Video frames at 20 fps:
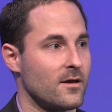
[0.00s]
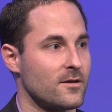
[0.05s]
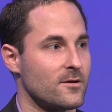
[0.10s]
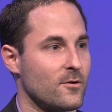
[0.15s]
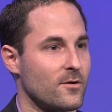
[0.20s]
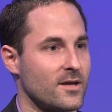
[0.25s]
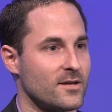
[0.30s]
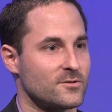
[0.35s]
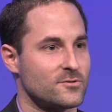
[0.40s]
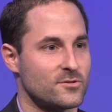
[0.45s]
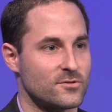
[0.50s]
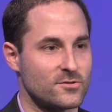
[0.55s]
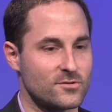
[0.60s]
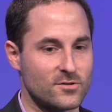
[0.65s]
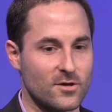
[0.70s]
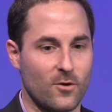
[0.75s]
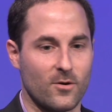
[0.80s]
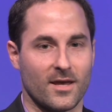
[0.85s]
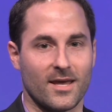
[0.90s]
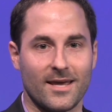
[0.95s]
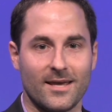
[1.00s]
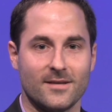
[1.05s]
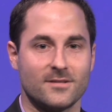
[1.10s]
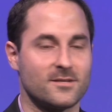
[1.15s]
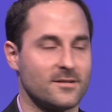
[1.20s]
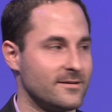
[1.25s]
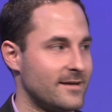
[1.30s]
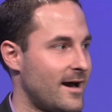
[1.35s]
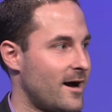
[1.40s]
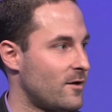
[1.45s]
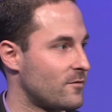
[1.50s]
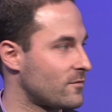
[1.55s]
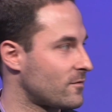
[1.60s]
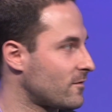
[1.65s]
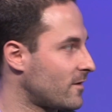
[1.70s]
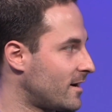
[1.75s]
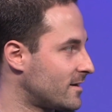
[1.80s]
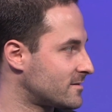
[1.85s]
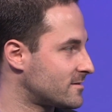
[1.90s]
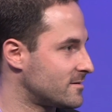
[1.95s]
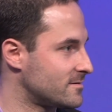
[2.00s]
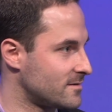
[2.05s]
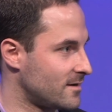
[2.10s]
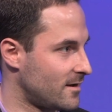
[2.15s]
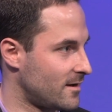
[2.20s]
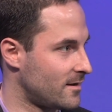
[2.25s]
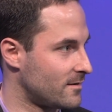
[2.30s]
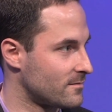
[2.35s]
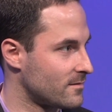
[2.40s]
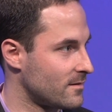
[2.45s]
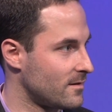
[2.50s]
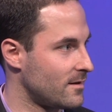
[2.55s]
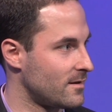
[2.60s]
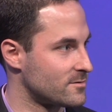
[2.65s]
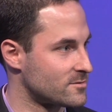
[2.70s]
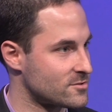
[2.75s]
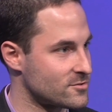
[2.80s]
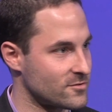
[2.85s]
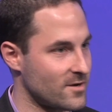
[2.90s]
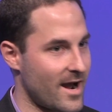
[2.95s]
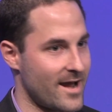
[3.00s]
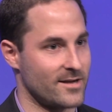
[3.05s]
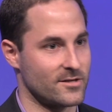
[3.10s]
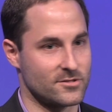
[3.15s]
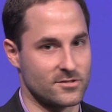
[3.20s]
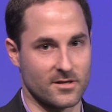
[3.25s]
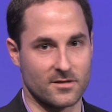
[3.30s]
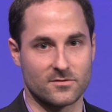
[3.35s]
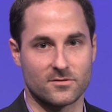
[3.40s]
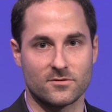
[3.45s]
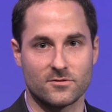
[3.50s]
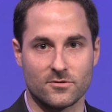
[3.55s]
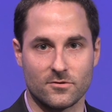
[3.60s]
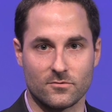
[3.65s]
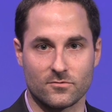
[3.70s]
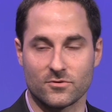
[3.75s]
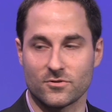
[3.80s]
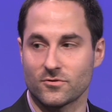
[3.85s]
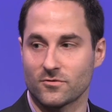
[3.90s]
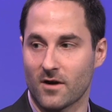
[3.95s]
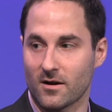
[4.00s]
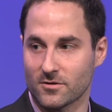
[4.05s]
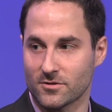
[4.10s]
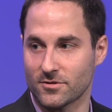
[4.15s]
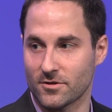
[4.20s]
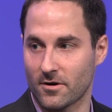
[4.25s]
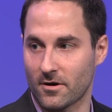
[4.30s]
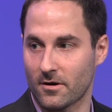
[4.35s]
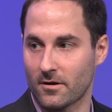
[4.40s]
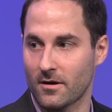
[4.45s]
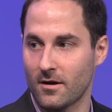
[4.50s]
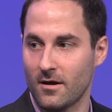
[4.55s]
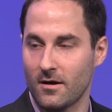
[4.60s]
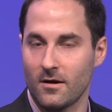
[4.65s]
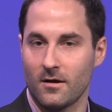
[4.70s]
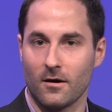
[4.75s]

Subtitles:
it's just so easy now for us as a strategist to structure